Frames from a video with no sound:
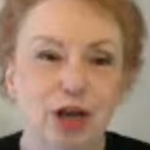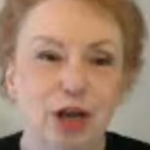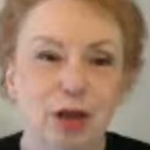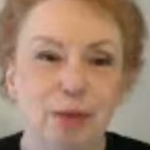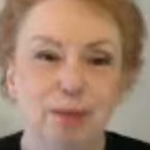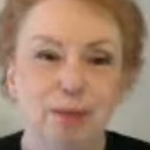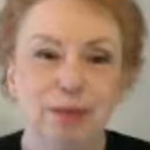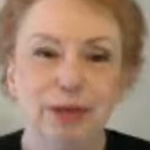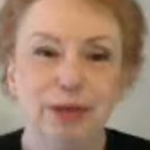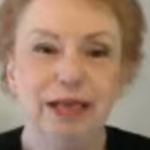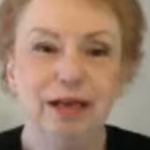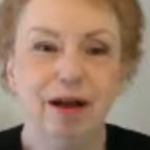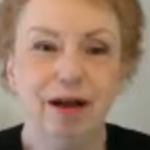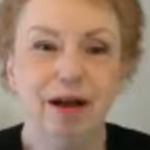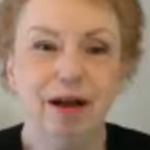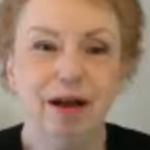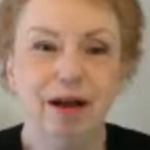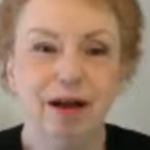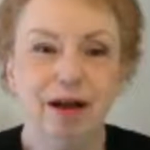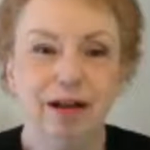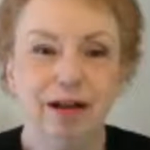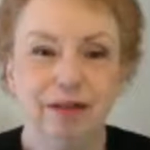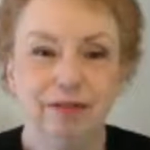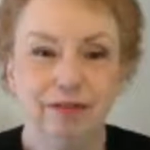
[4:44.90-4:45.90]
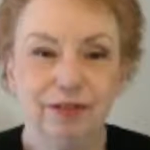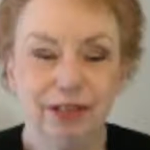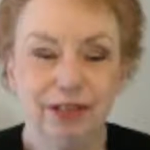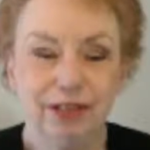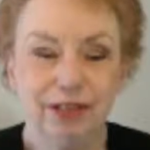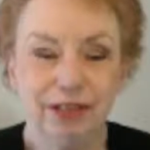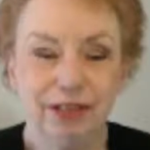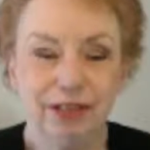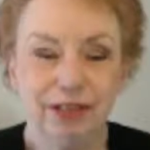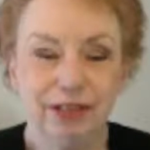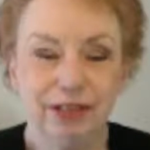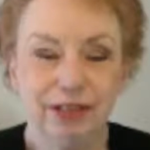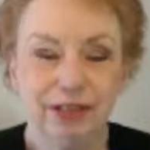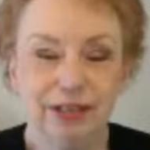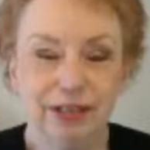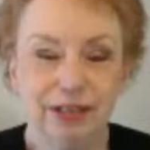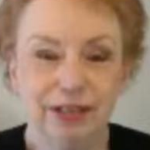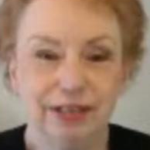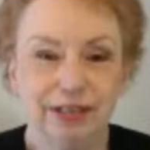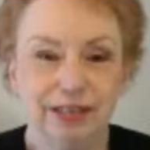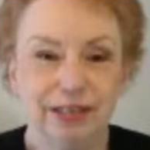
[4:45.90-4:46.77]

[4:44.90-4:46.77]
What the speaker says: be all of this.